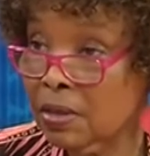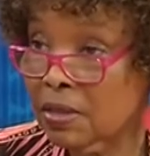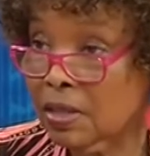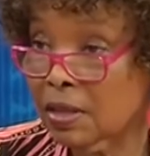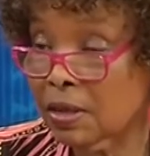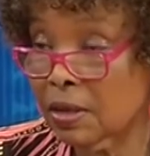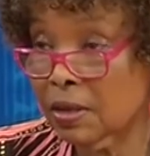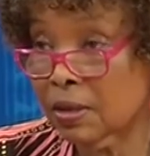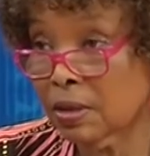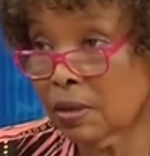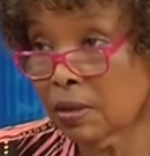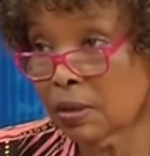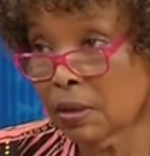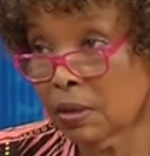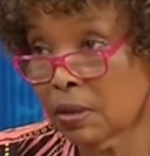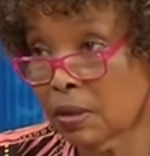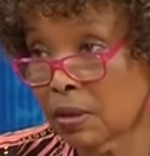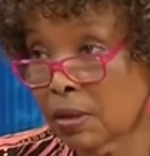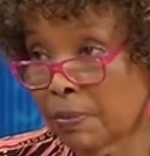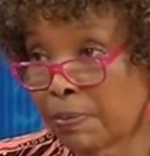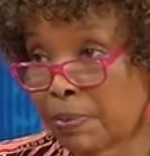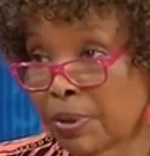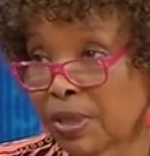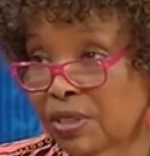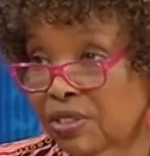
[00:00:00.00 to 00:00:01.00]

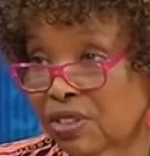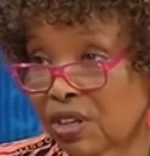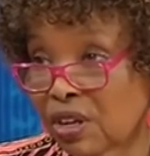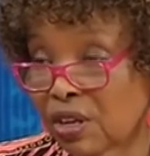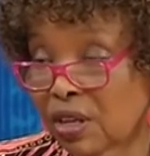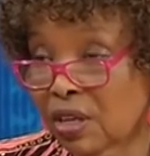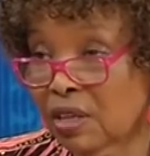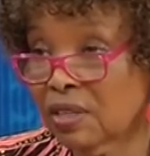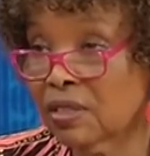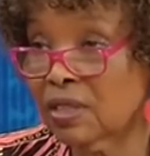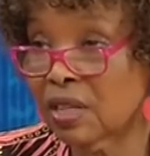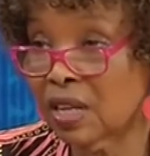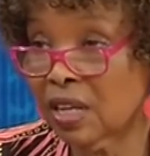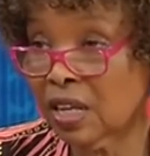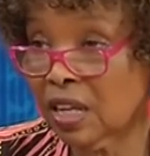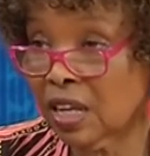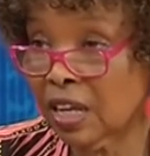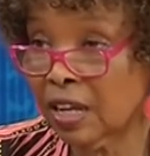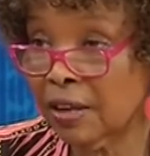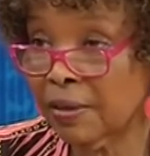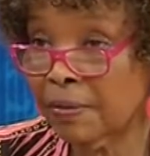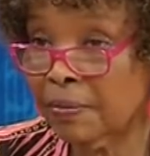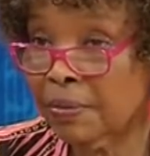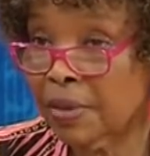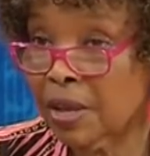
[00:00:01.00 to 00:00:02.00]
the picture is
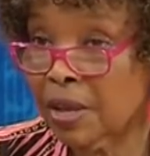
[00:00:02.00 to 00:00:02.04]
here,